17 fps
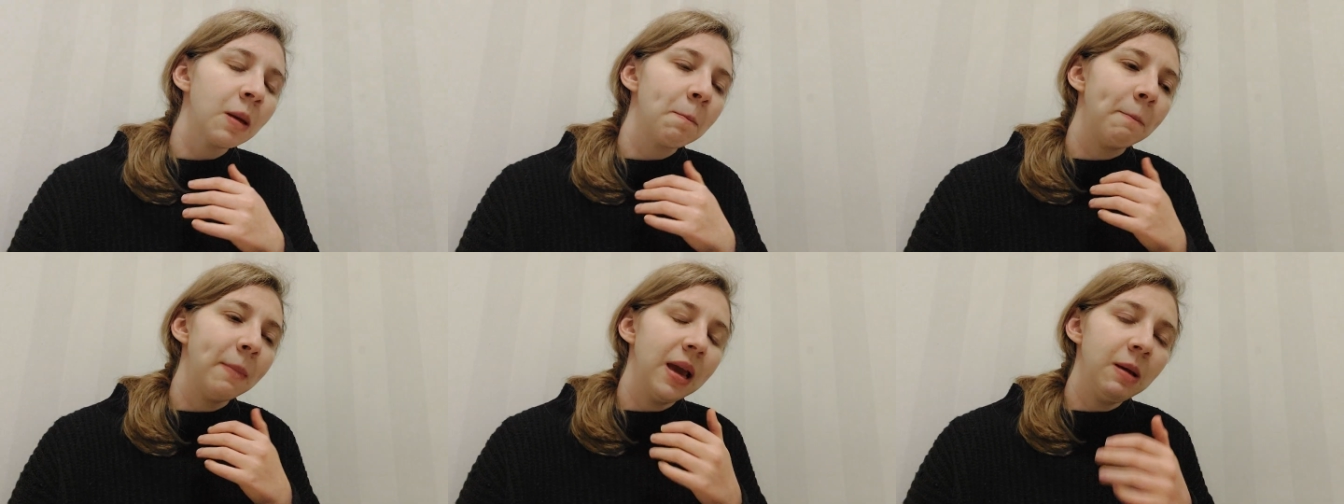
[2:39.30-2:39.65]

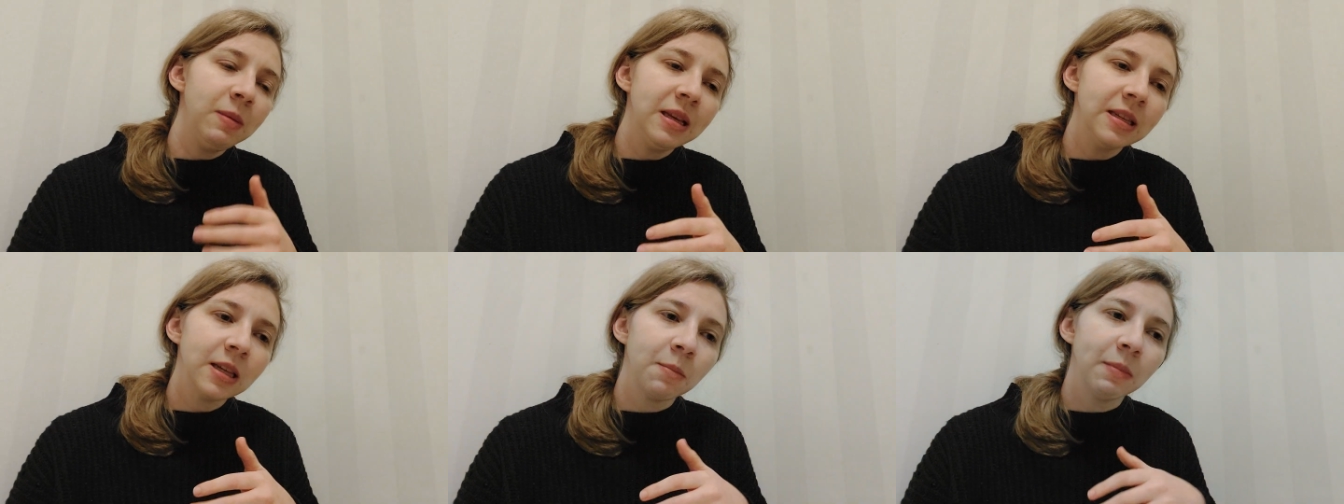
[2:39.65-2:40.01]

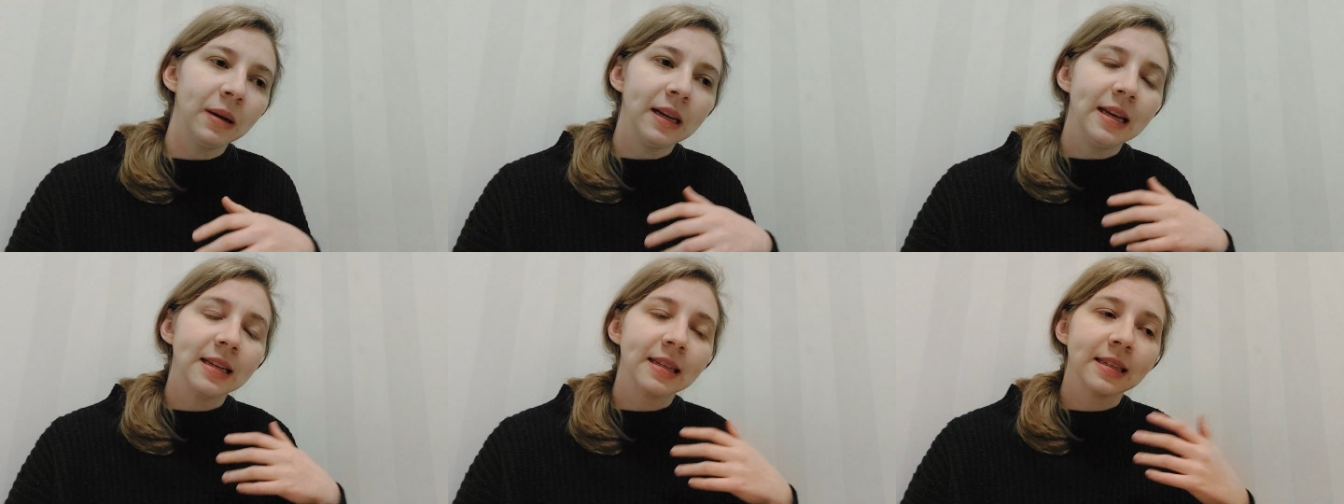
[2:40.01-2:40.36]
Maybe
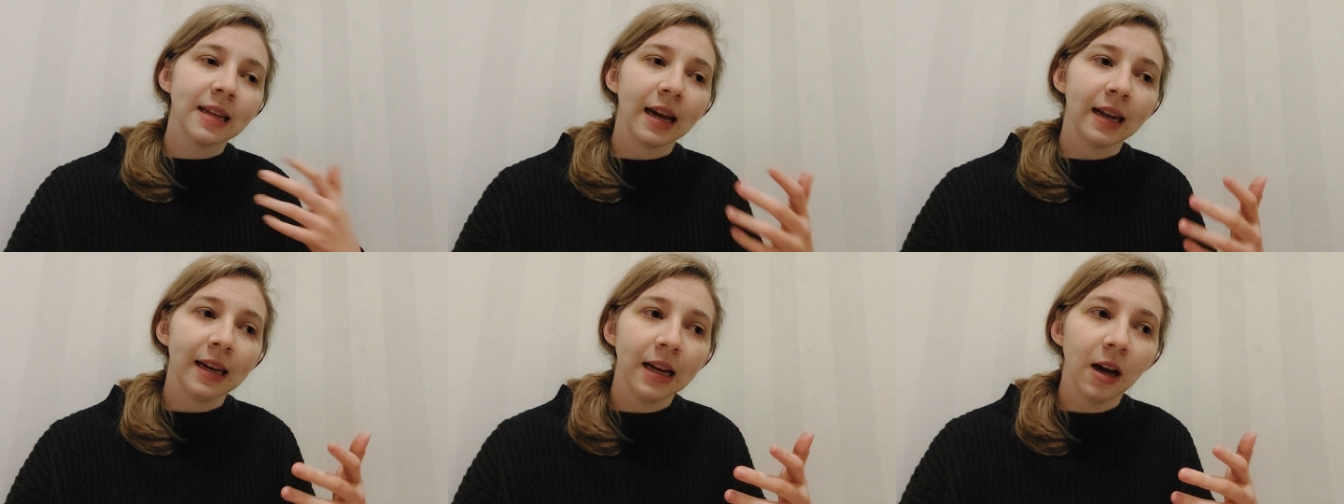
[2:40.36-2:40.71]
somebody is
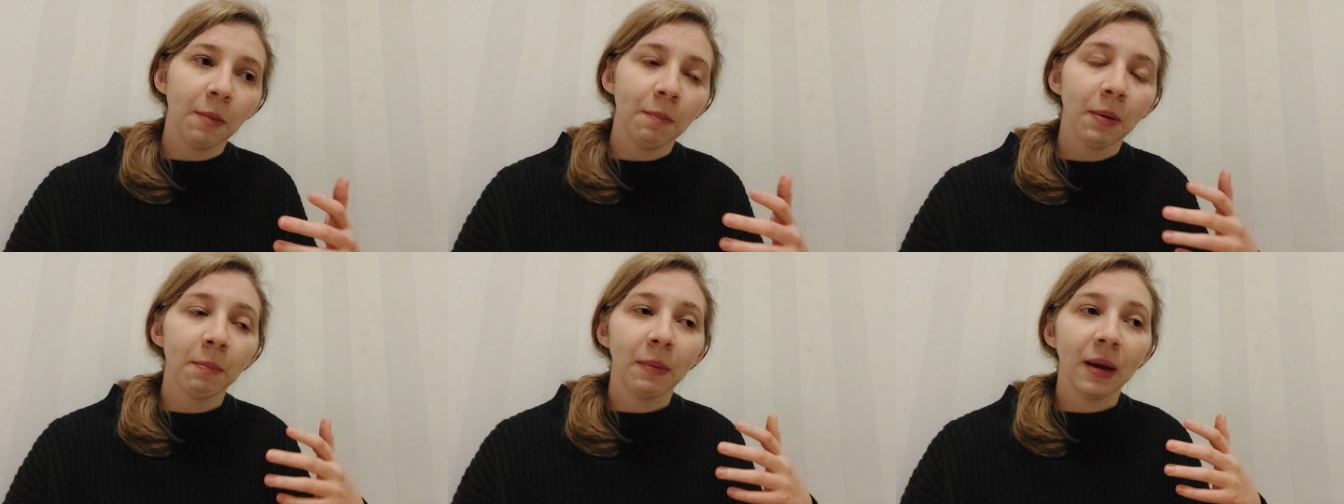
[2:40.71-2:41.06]
standing
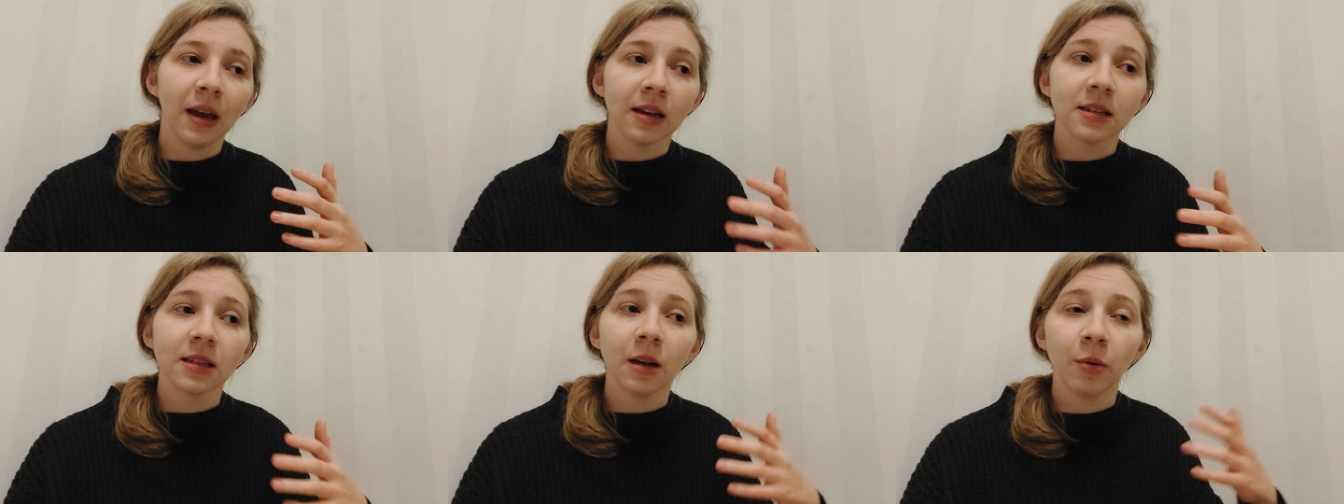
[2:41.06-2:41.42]
up
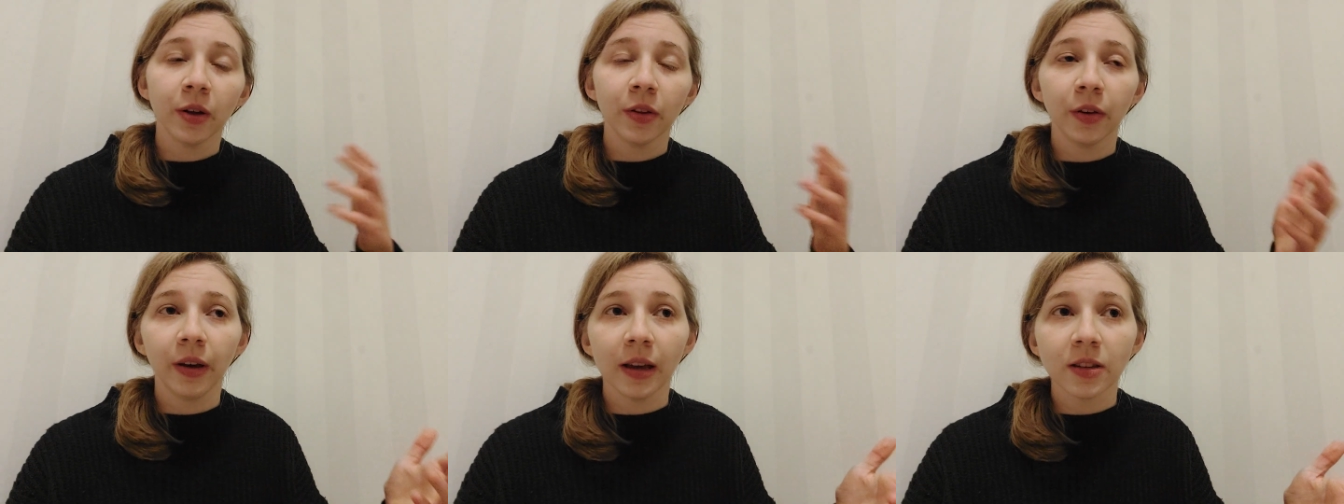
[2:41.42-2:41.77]
because they
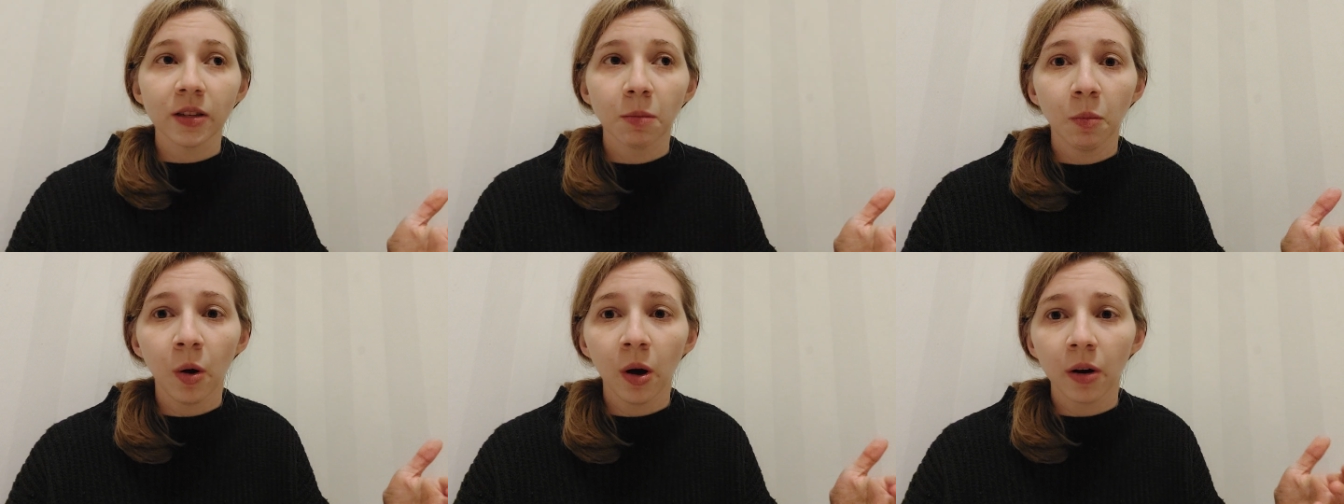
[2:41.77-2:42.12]
want to get
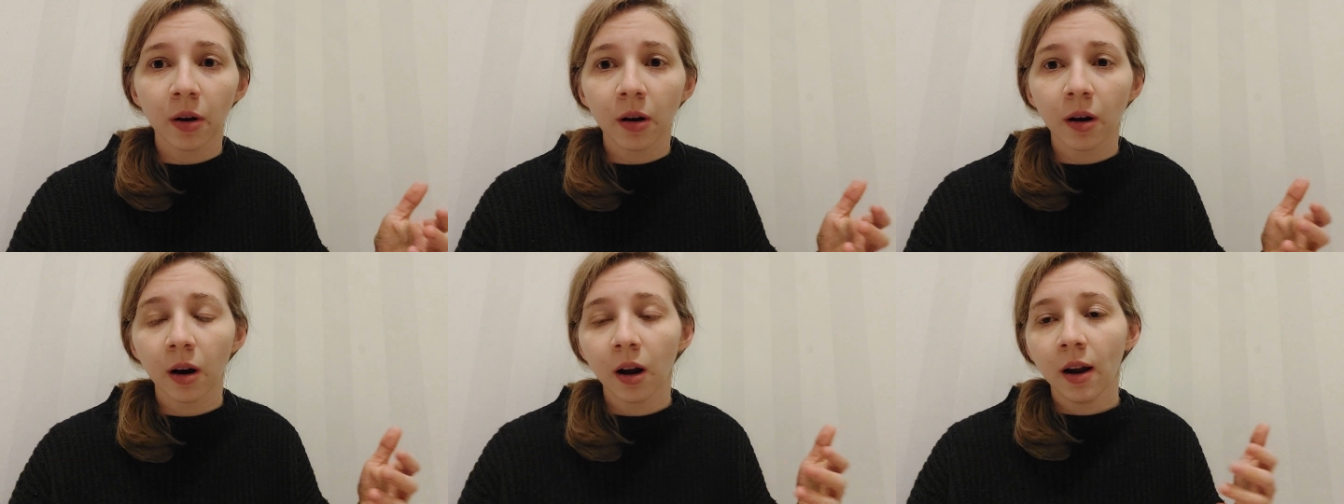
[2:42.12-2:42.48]
some
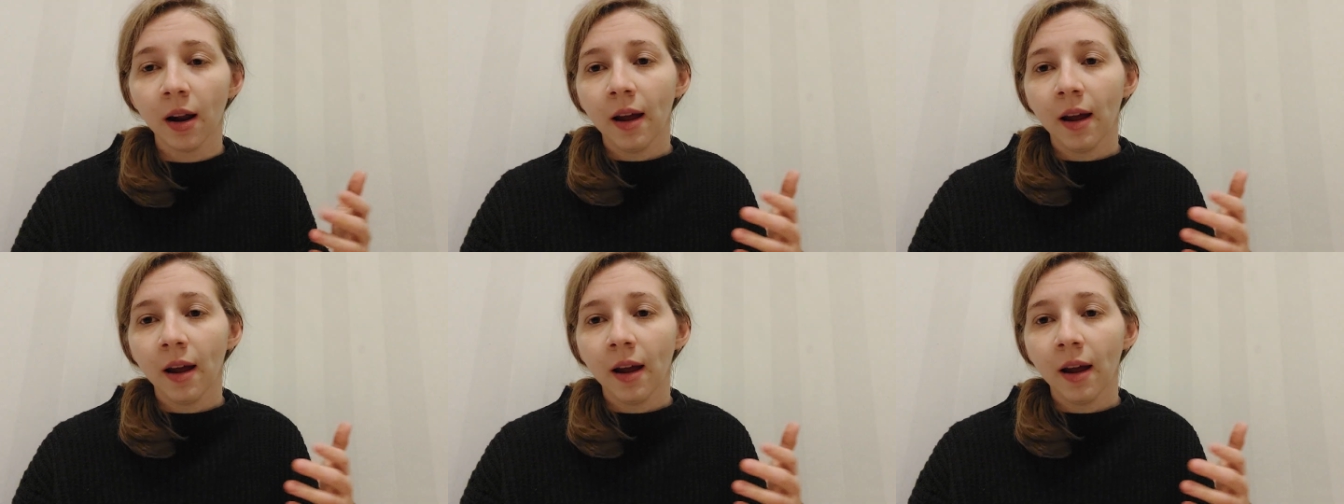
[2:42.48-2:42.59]
water,